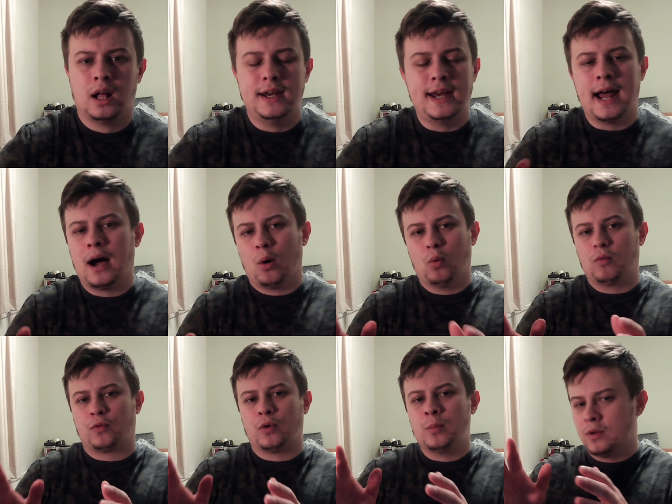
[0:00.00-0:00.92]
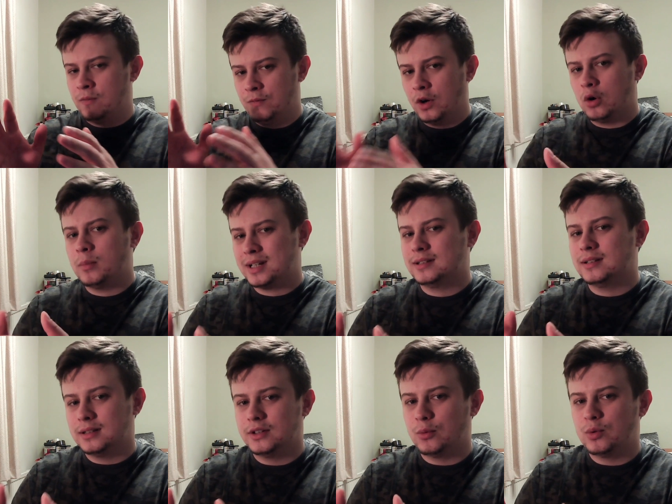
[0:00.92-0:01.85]
Now, from the
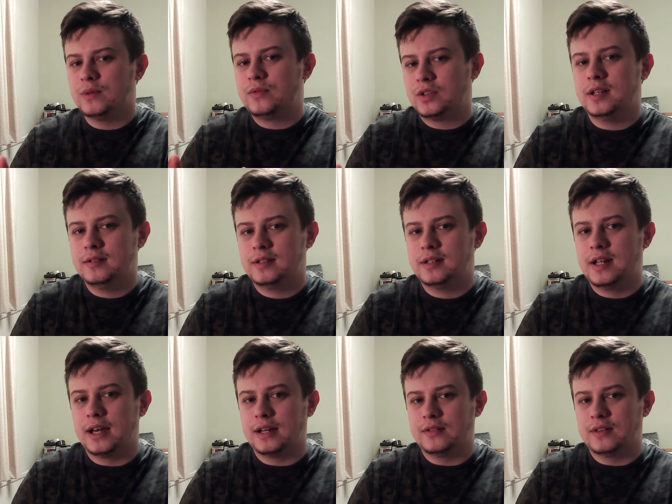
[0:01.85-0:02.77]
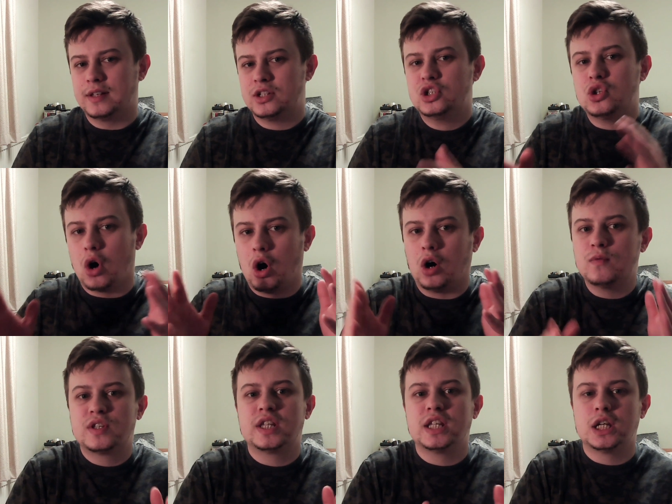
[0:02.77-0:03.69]
filming that we've seen today, this is
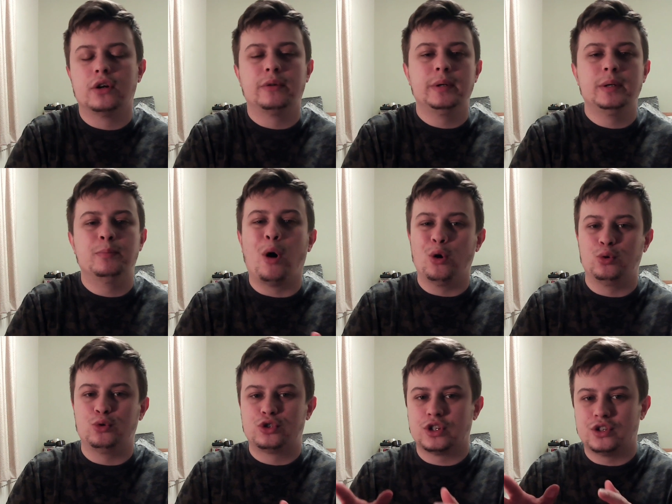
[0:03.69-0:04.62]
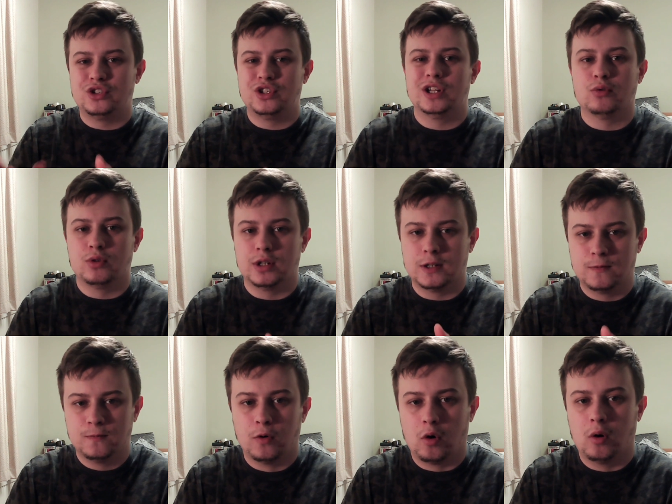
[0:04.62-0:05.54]
obviously going to be post-Series
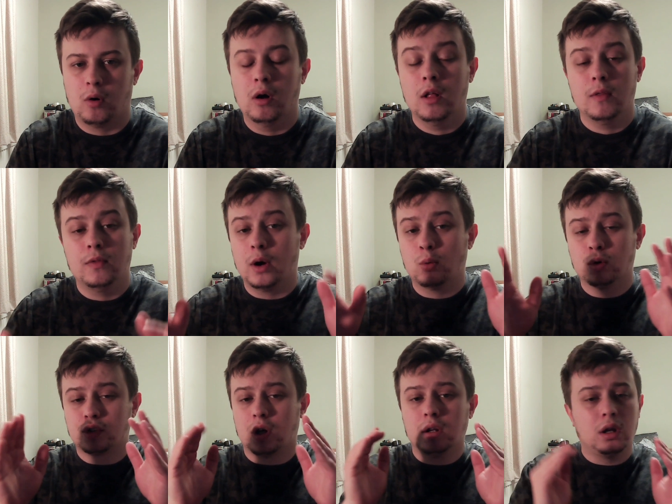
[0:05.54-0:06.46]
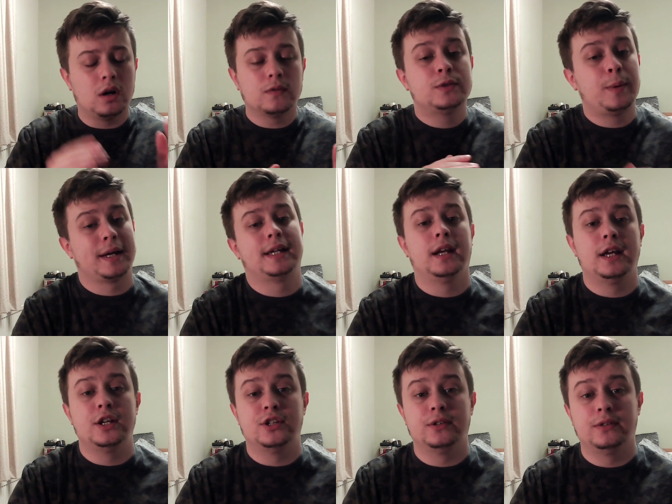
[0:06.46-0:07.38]
4. There was a lot of
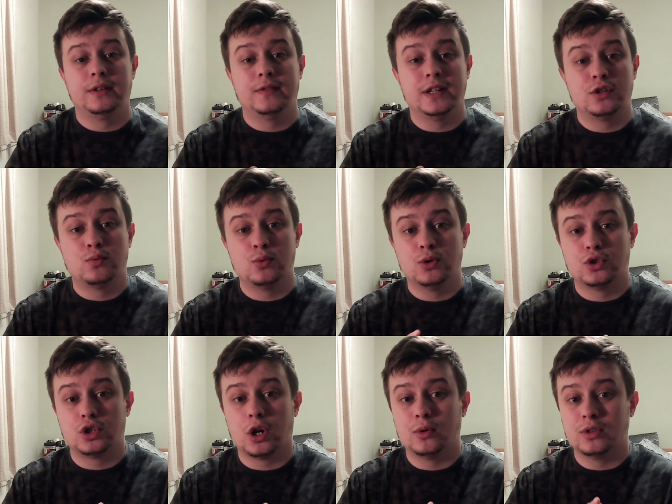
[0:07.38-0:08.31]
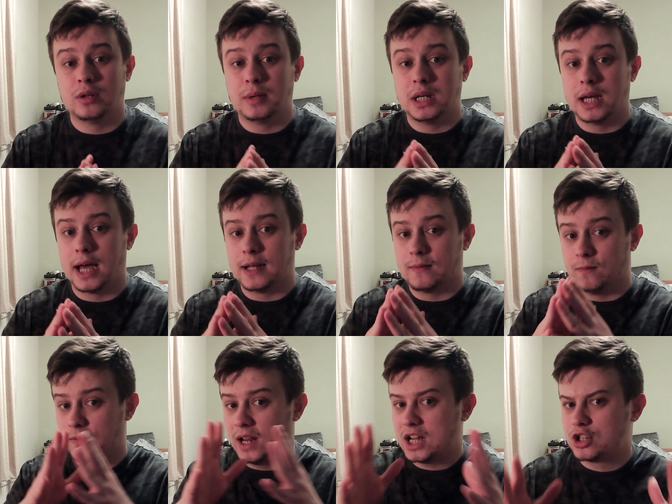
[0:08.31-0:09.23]
speculation that this was going to be a
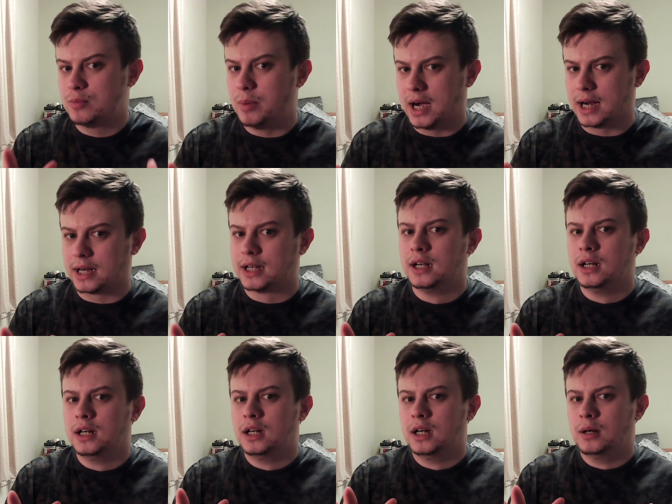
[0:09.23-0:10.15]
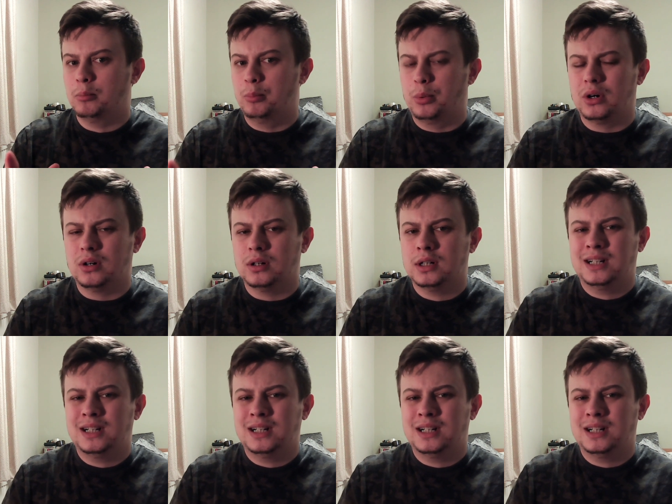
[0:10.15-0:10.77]
flashback, but